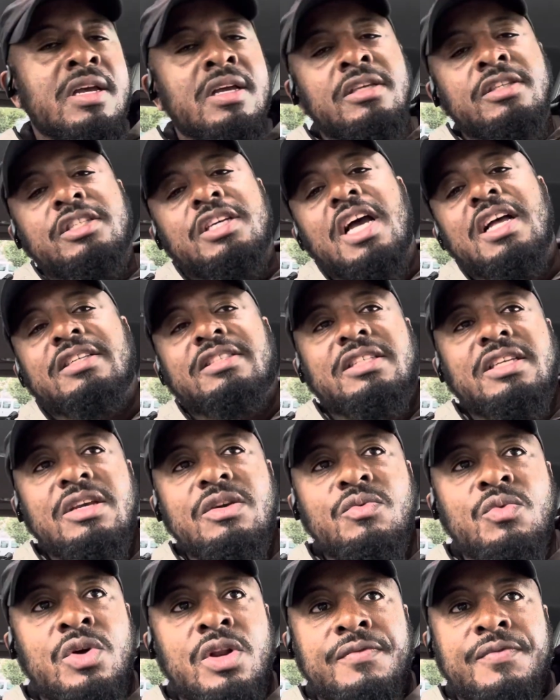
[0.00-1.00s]
Chelsea
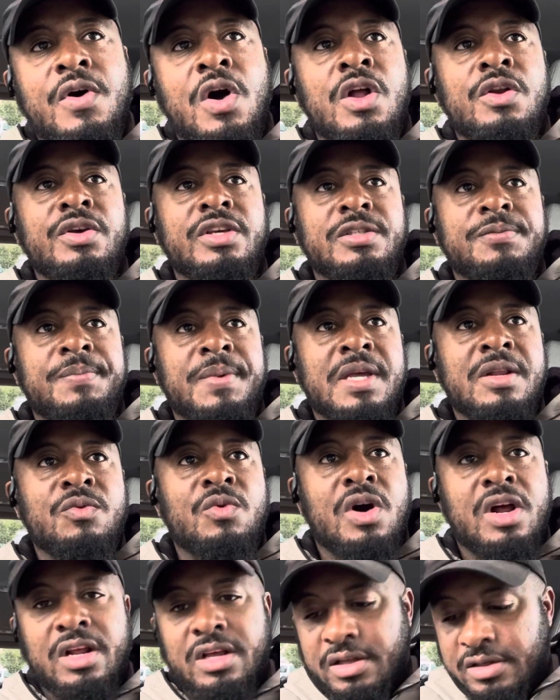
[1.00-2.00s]
would have always been
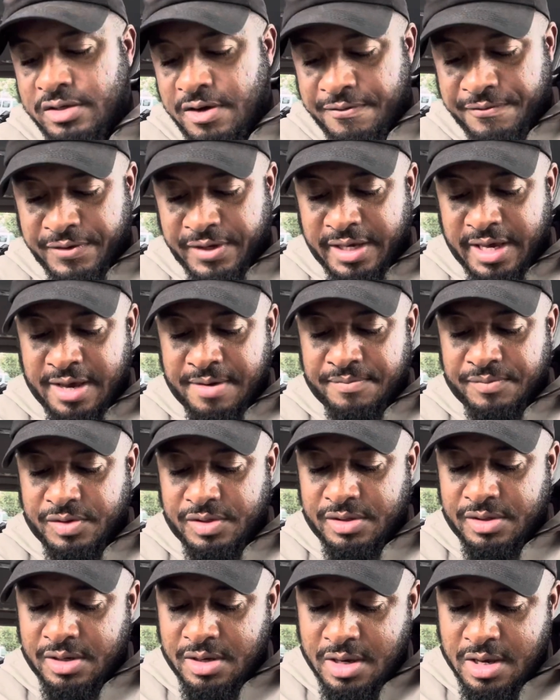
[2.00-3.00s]
one of the tougher
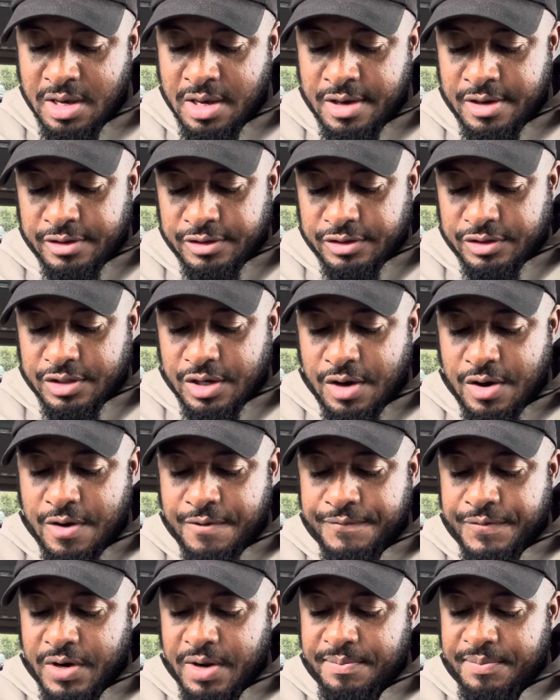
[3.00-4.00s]
games. So
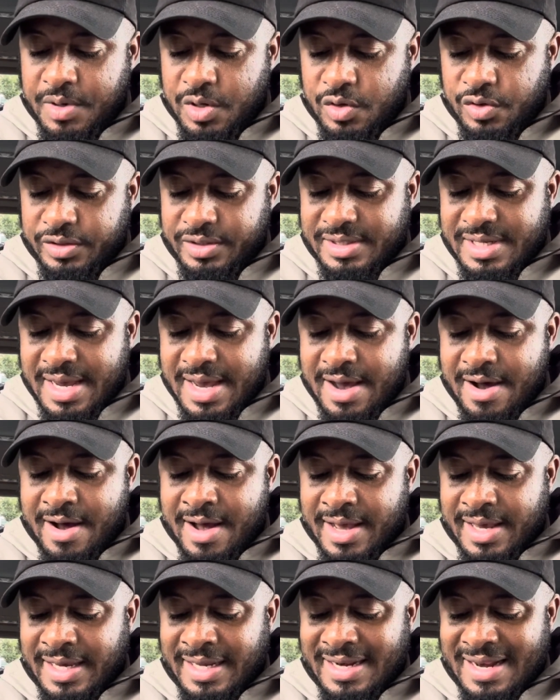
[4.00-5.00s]
for the Blues, they
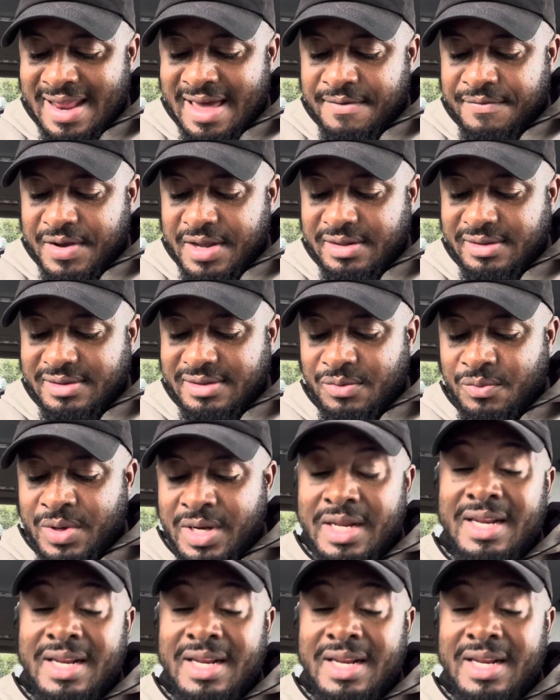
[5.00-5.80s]
are 11th with